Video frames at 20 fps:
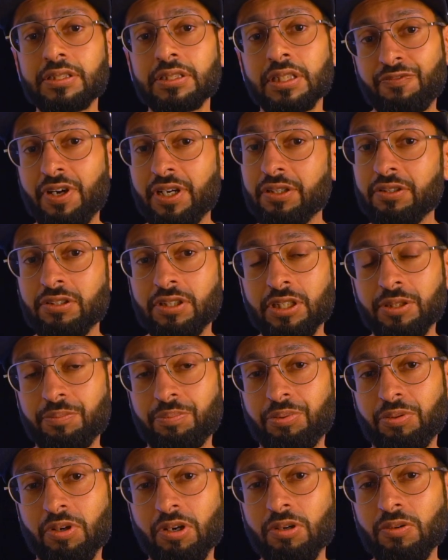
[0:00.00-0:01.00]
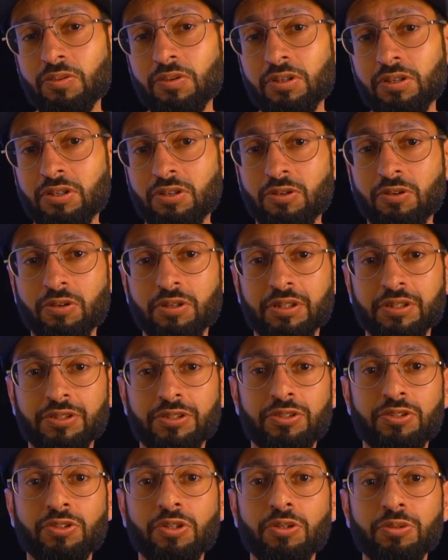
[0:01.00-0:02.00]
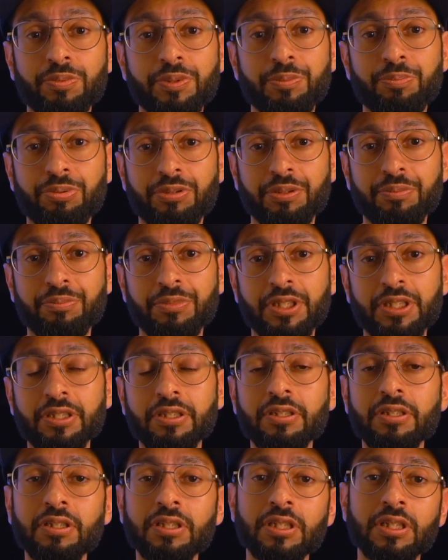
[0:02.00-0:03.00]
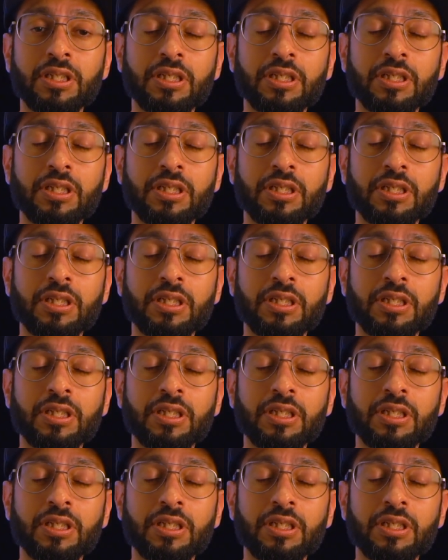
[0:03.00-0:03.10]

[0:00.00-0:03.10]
Final Cut Pro or Adobe Premiere.